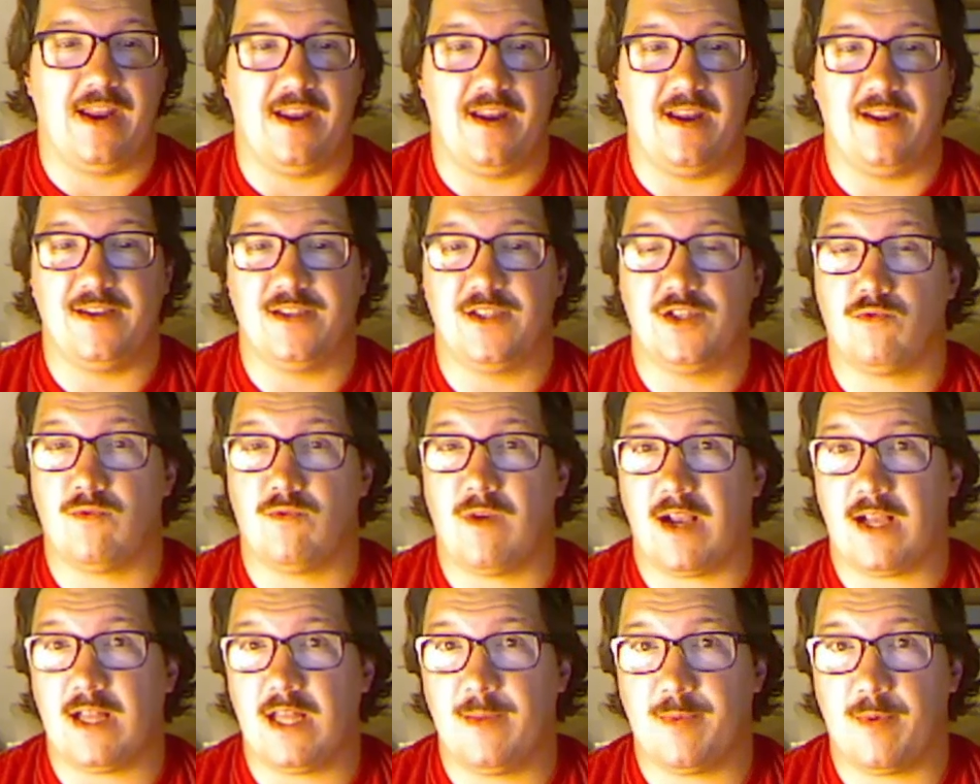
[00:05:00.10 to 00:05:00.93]
it is
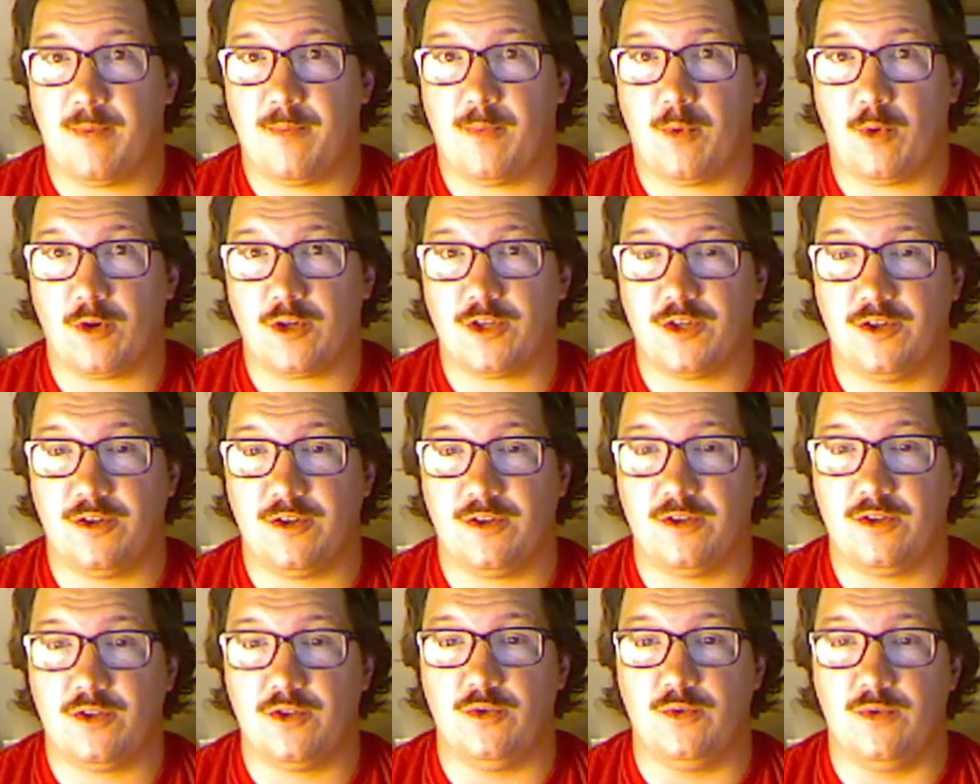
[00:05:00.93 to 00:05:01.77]
directly
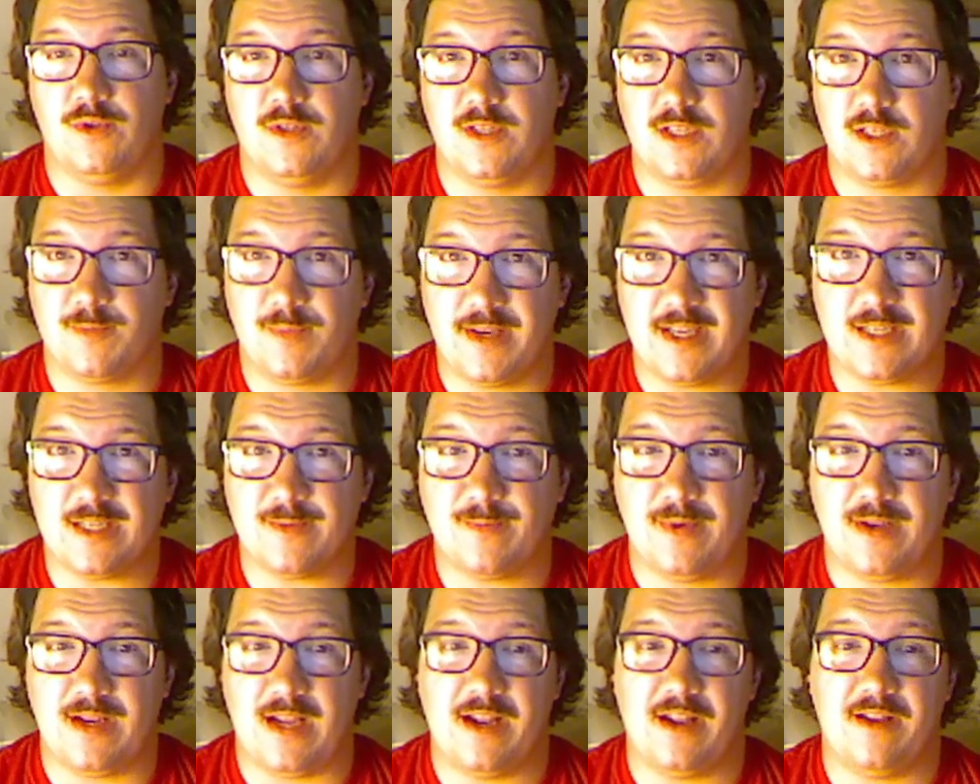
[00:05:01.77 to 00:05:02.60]
proportional to
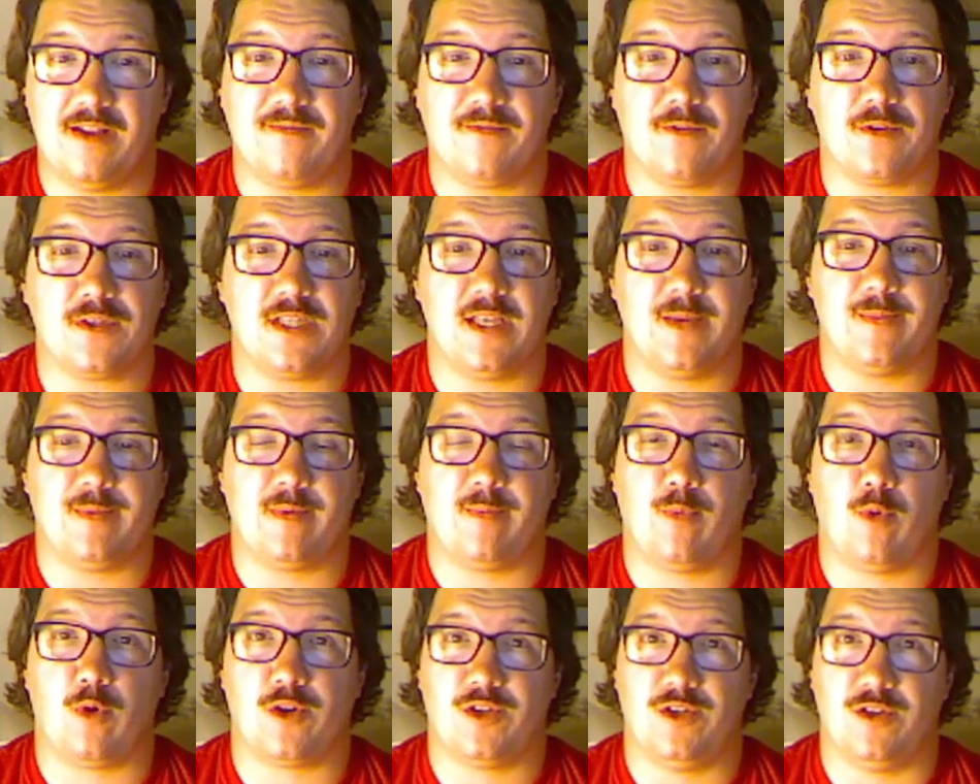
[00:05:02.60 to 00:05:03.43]
displacement and inversely
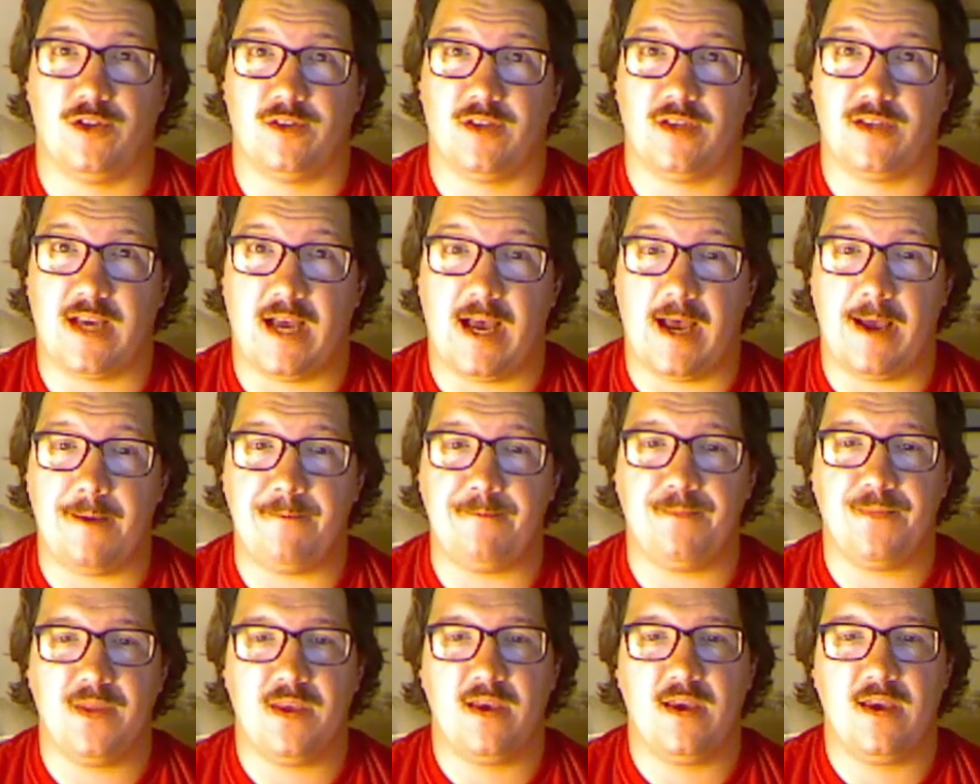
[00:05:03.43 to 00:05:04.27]
proportional to
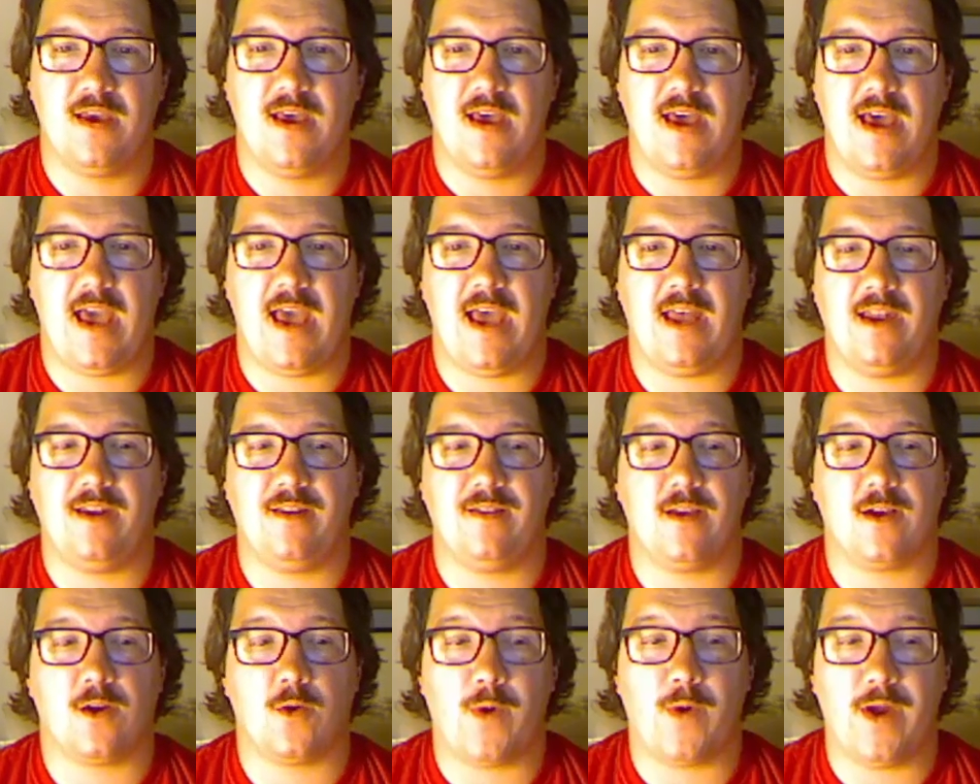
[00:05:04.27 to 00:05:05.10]
time, and
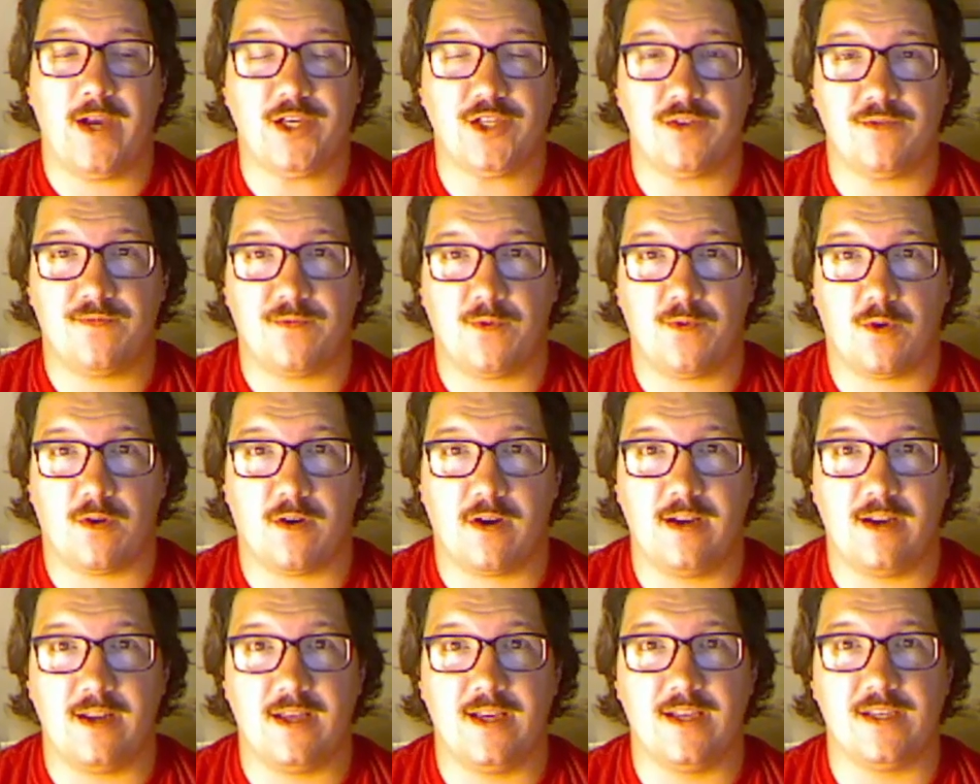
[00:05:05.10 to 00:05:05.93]
the equation for
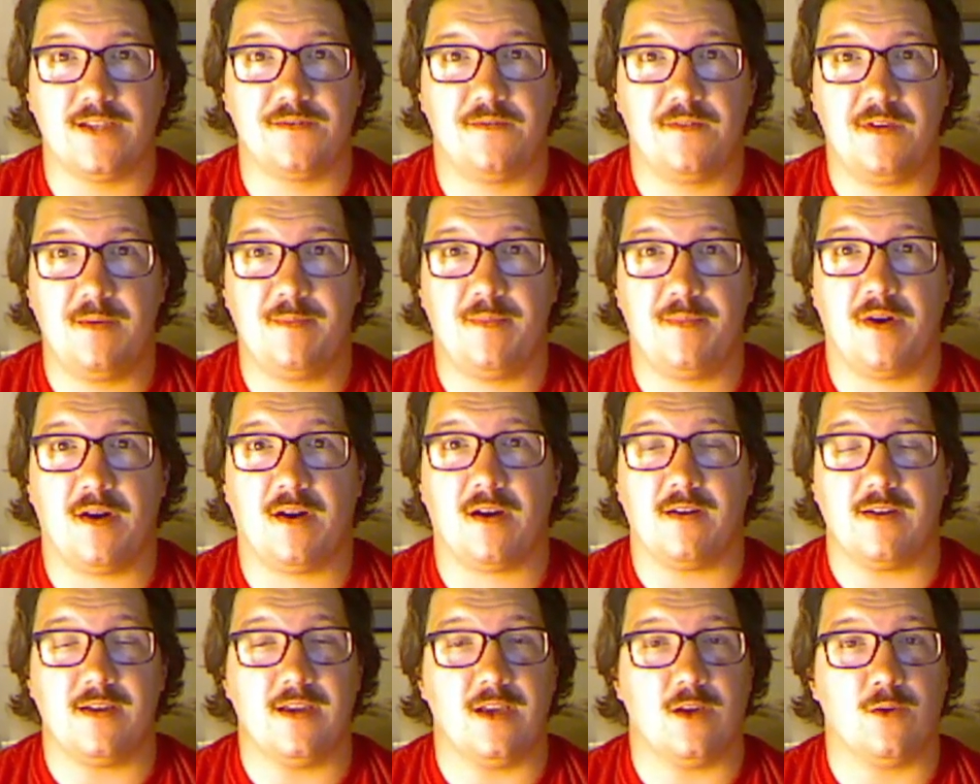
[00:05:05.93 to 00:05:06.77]
it is v
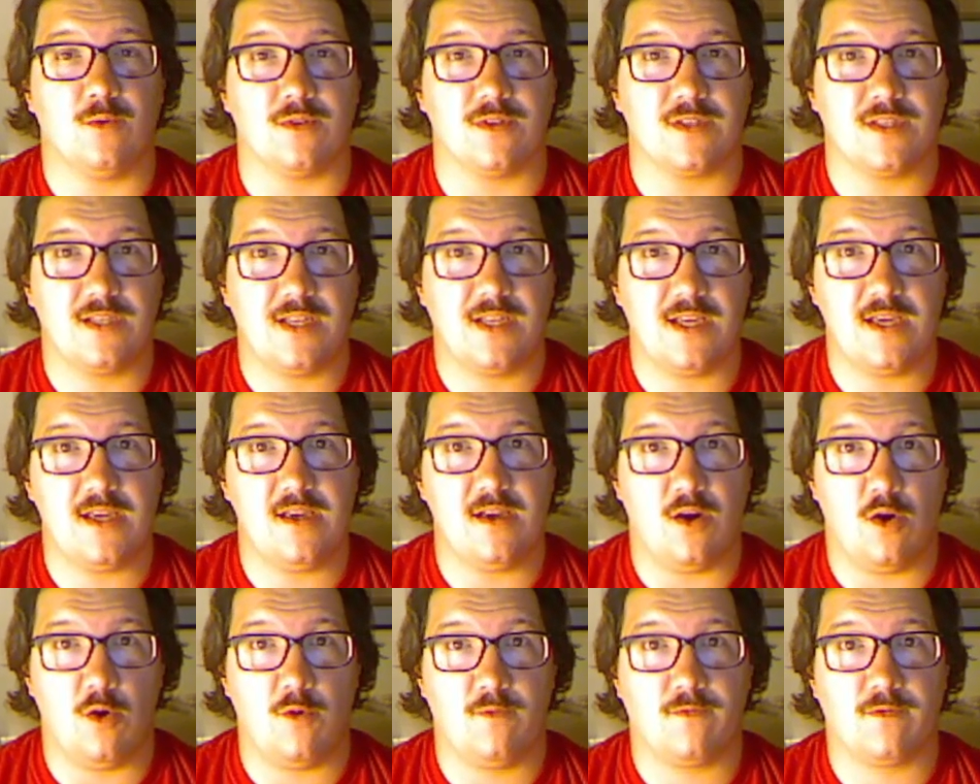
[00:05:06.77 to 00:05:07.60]
bar equals
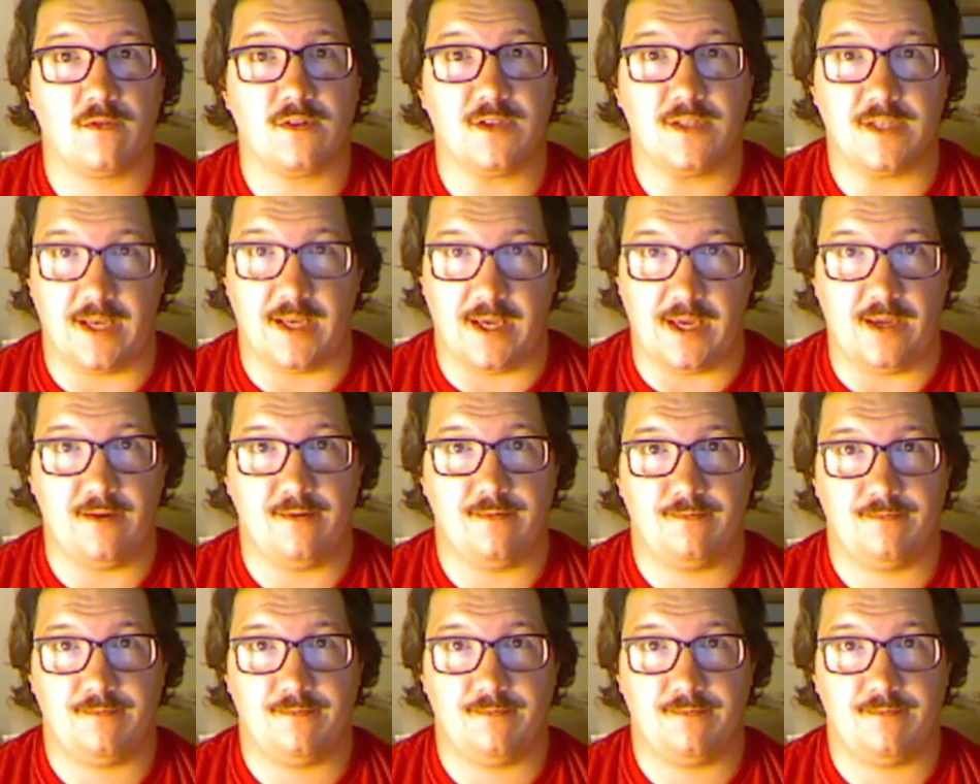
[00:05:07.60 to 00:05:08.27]
d over t.